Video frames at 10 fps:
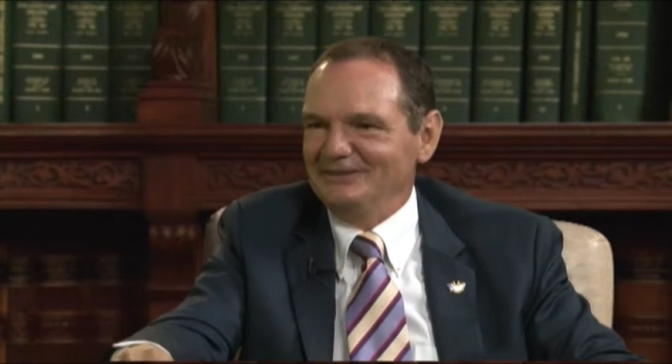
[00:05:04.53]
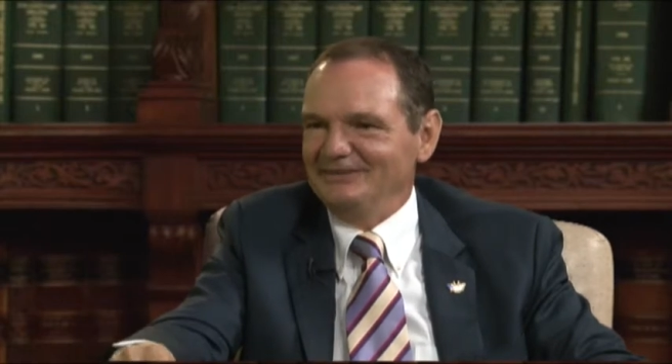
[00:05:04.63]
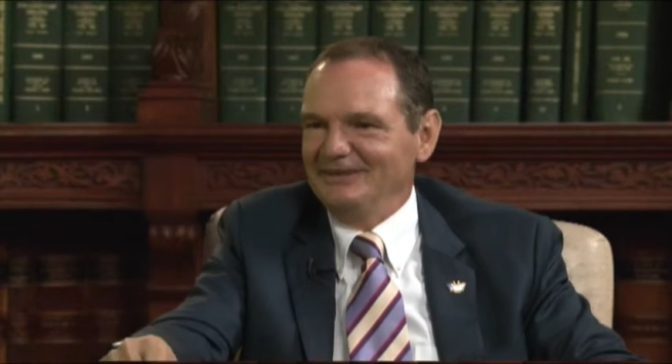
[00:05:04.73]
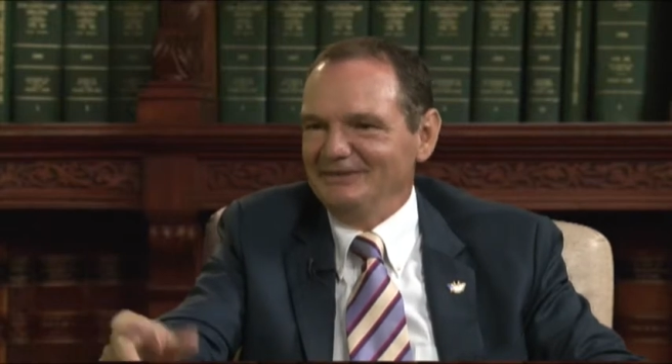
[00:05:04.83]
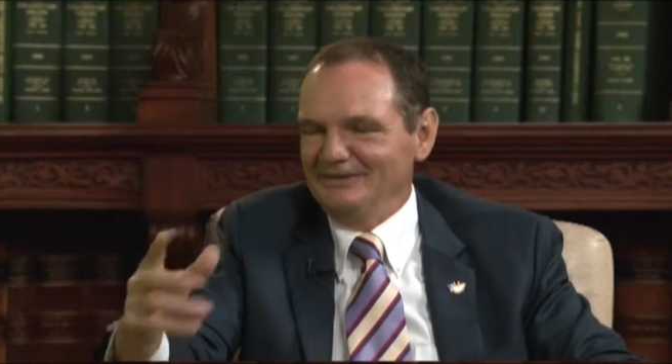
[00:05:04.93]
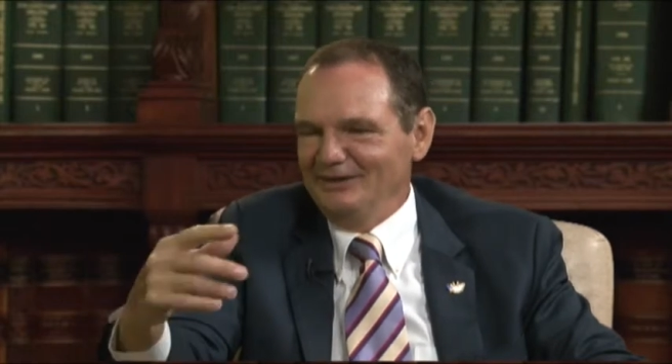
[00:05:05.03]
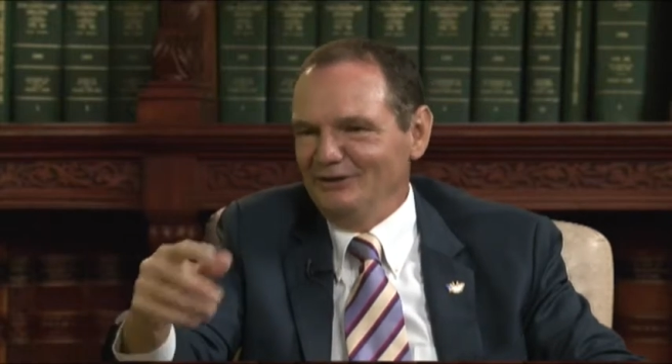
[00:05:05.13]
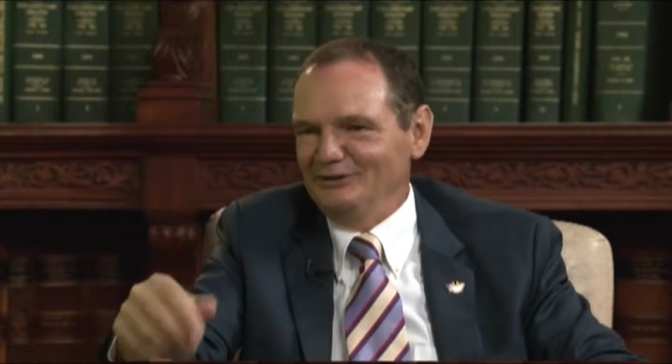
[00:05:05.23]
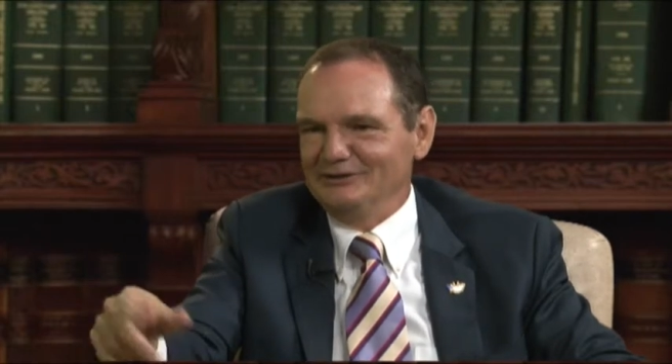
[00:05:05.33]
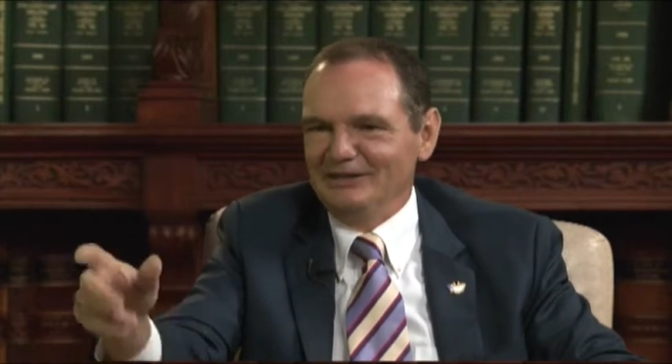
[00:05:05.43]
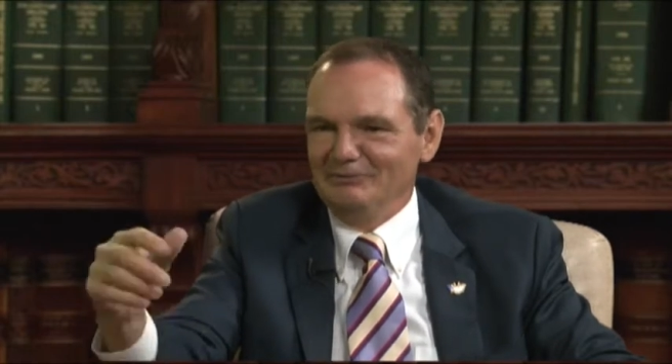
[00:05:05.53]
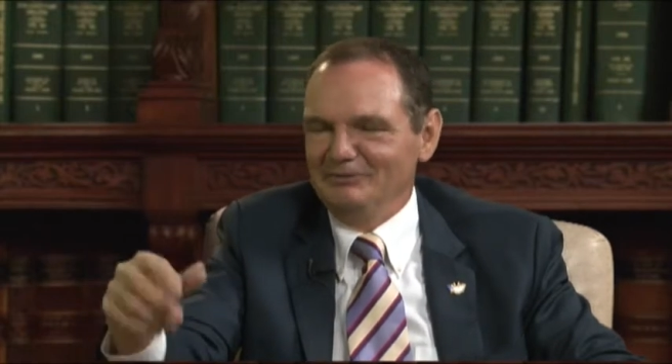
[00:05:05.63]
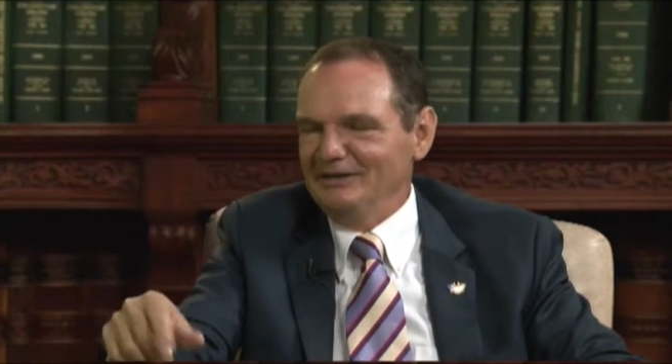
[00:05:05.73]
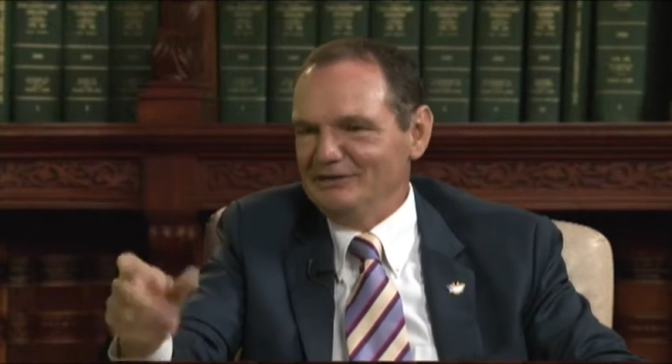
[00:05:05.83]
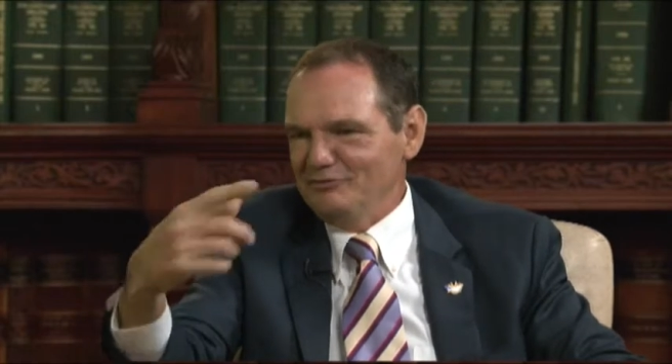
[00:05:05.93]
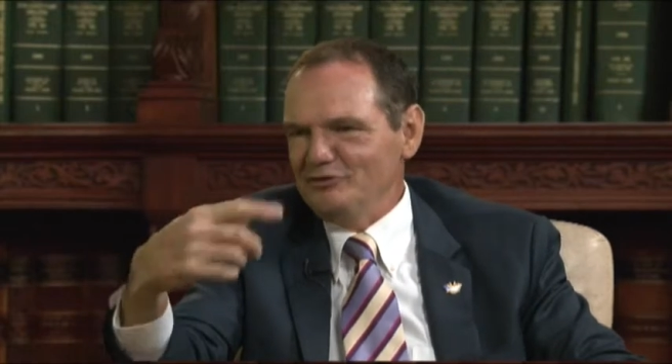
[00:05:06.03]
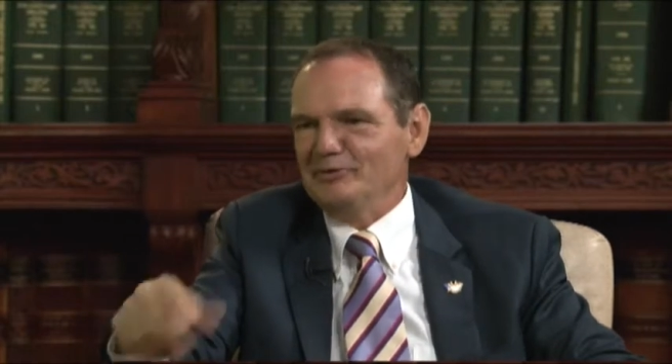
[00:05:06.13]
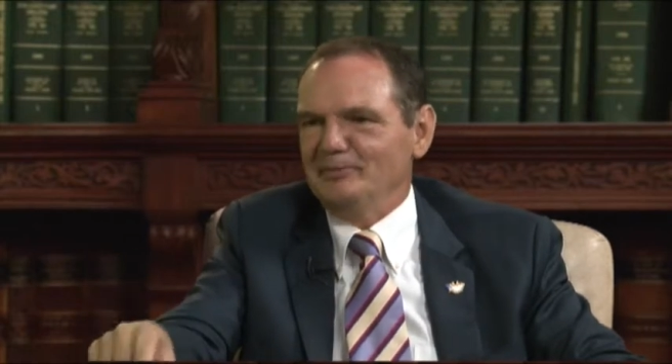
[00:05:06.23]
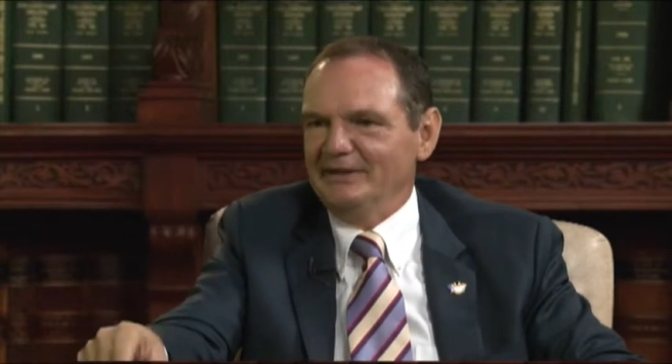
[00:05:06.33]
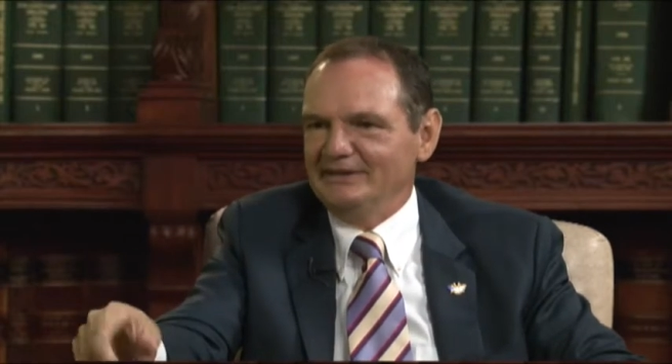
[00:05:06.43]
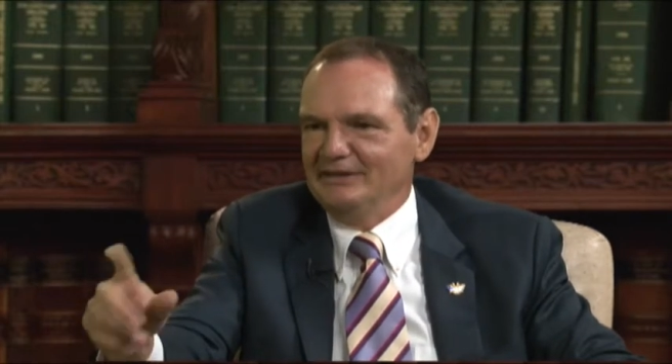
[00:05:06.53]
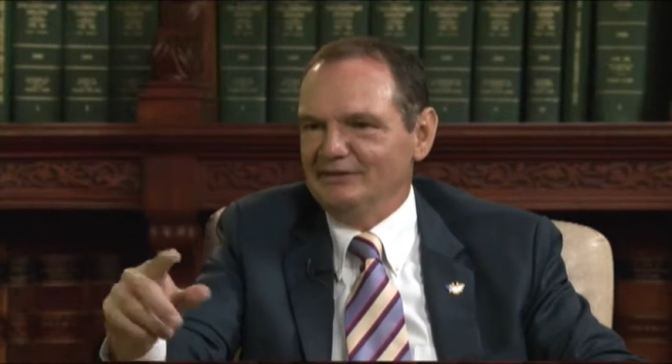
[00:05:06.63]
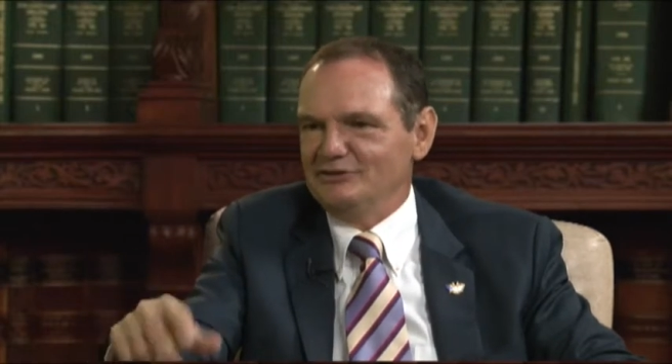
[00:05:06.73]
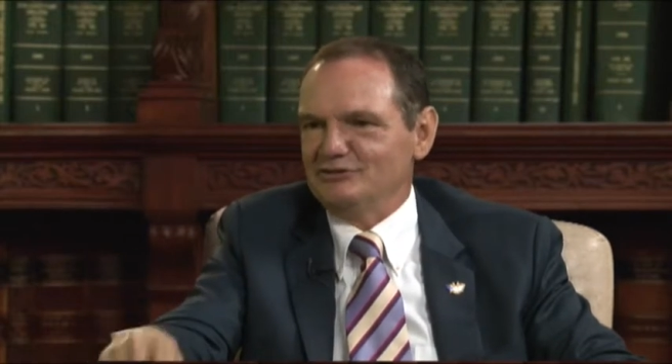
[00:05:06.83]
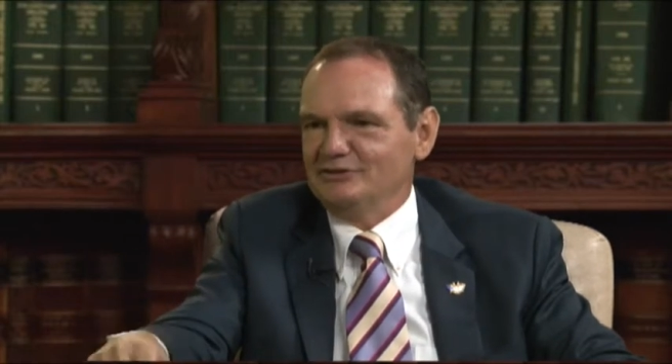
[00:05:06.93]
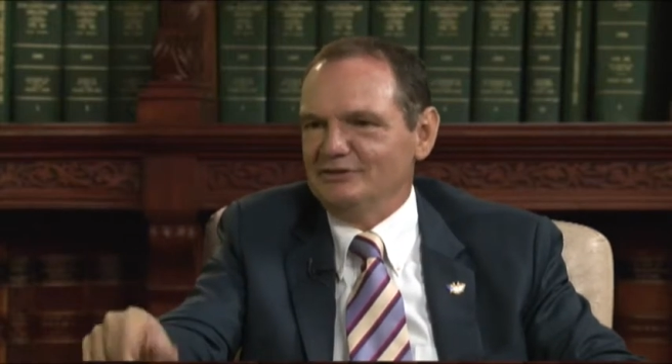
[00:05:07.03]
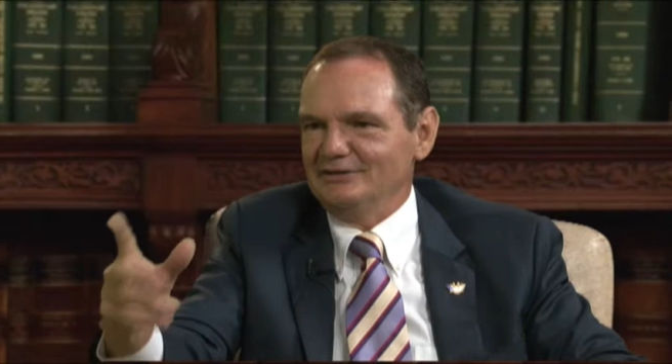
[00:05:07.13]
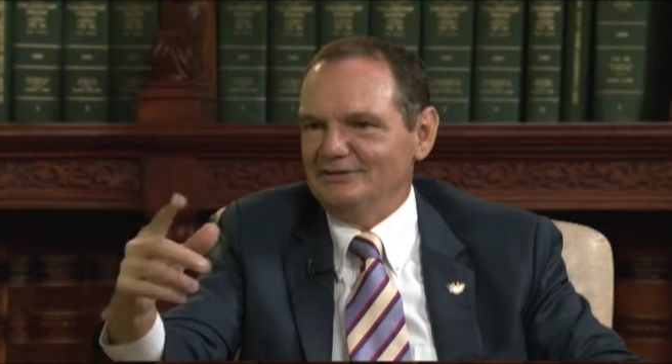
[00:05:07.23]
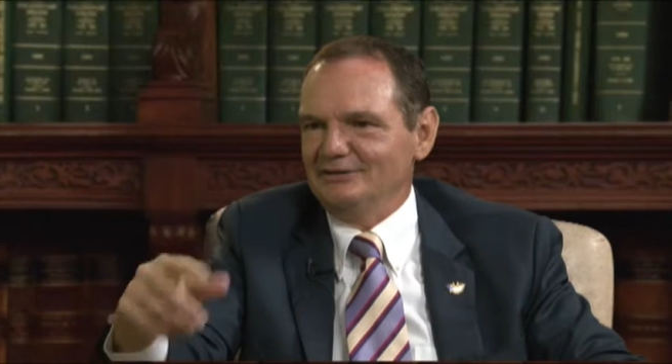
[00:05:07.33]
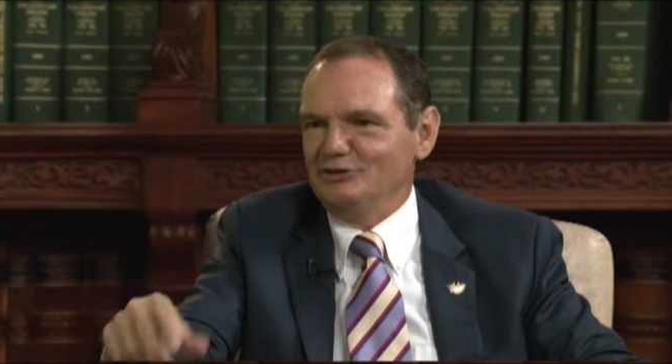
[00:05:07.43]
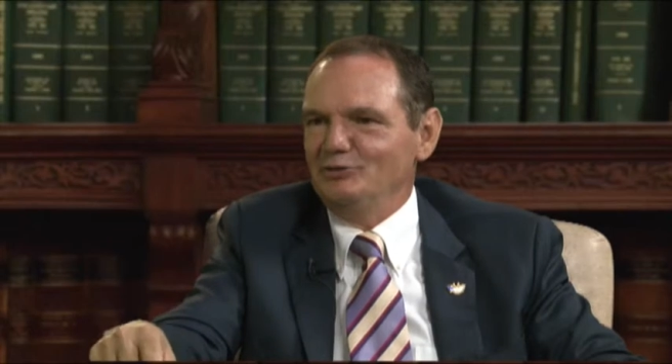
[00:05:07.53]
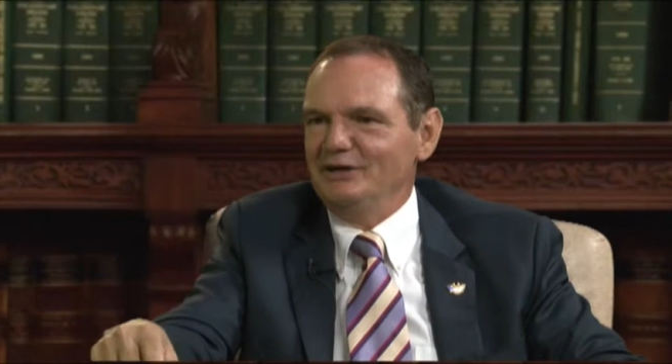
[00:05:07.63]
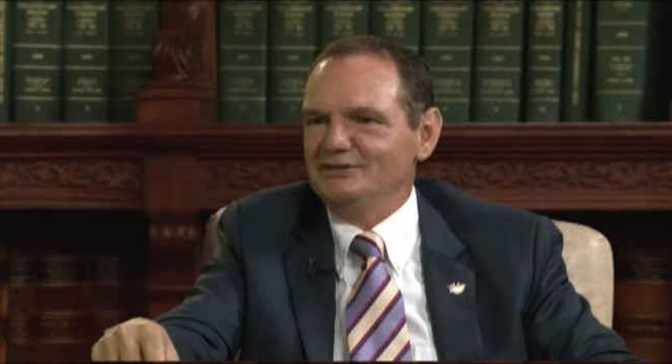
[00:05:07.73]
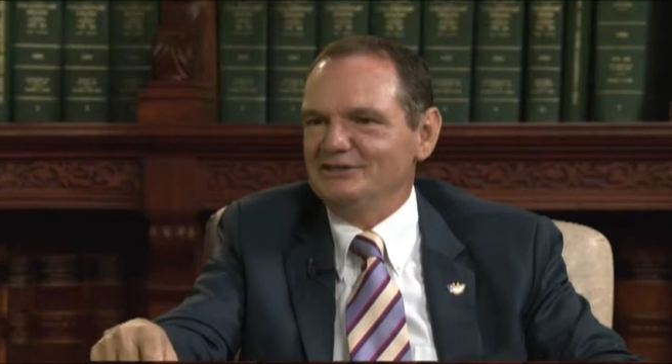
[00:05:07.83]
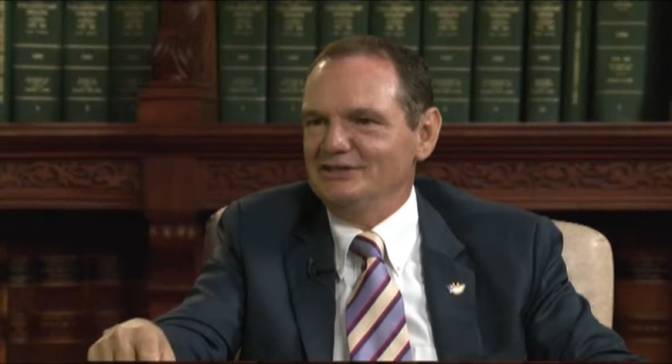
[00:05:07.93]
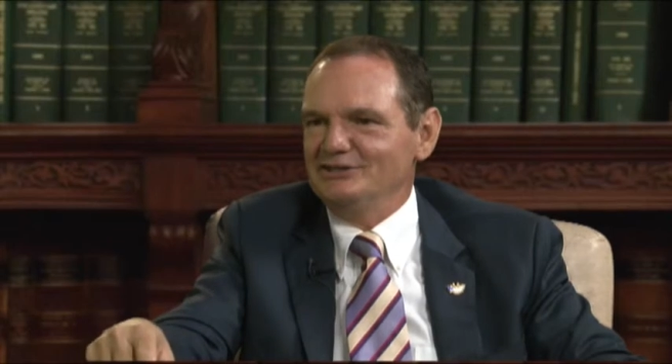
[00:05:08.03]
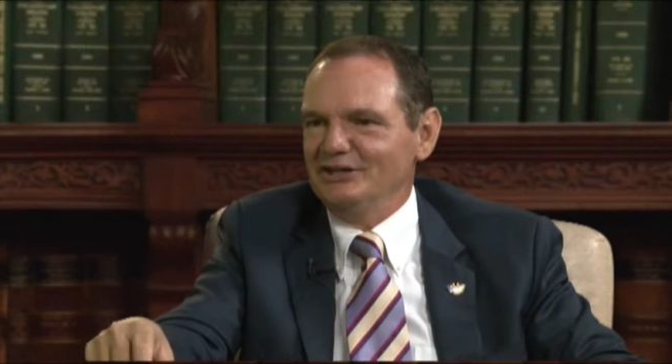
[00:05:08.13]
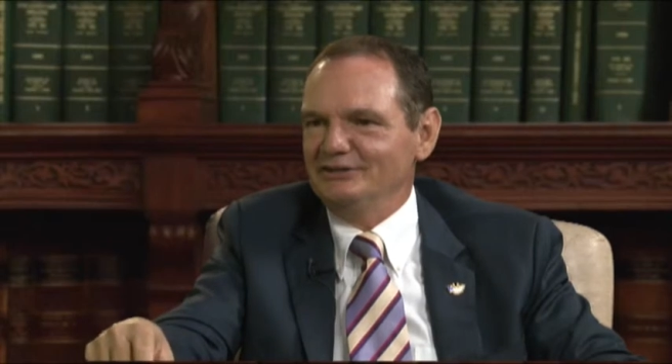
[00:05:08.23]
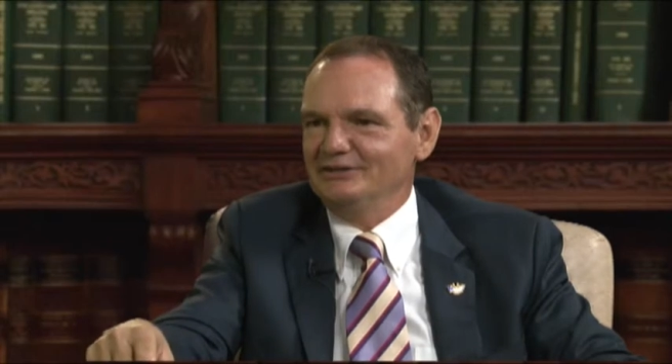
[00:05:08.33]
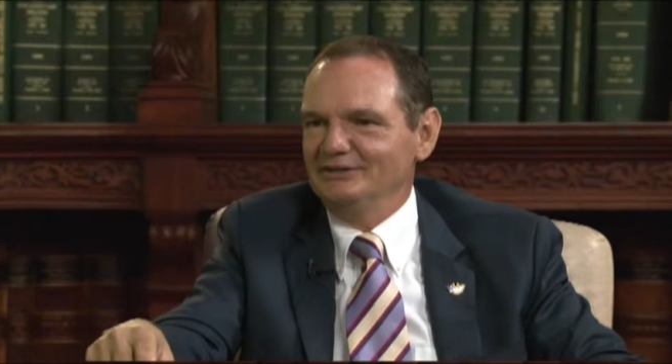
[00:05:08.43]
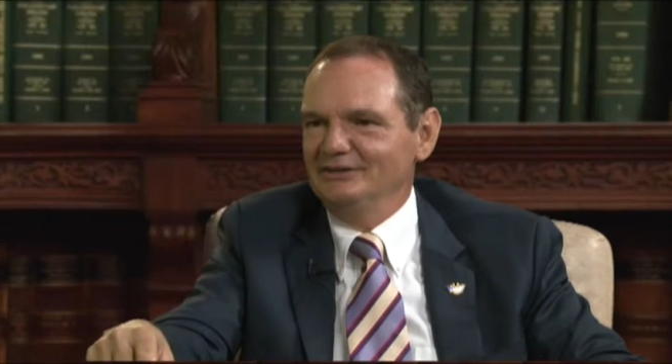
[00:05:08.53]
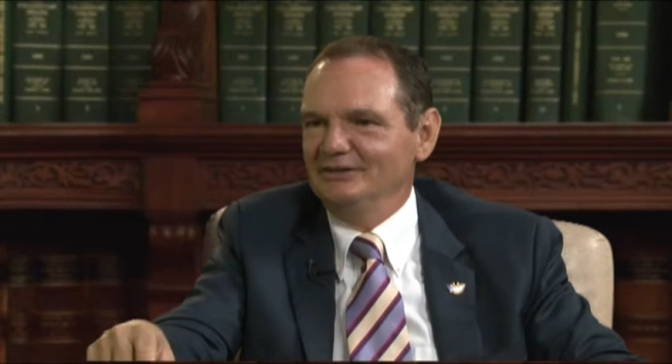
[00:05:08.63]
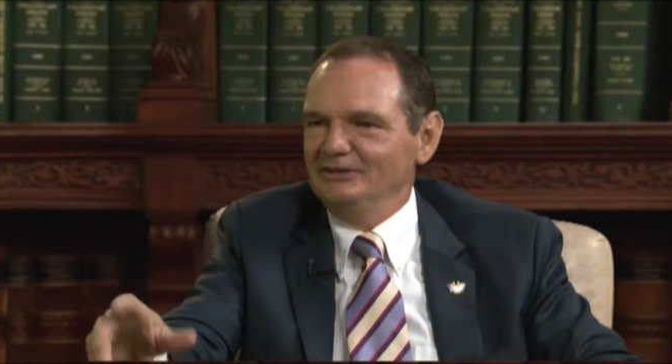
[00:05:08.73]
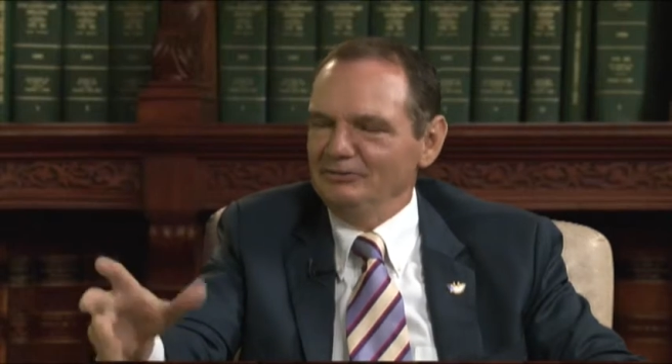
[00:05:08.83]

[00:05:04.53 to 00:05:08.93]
And the old, and there's a few people out there that two-head city joke. Mm-hmm.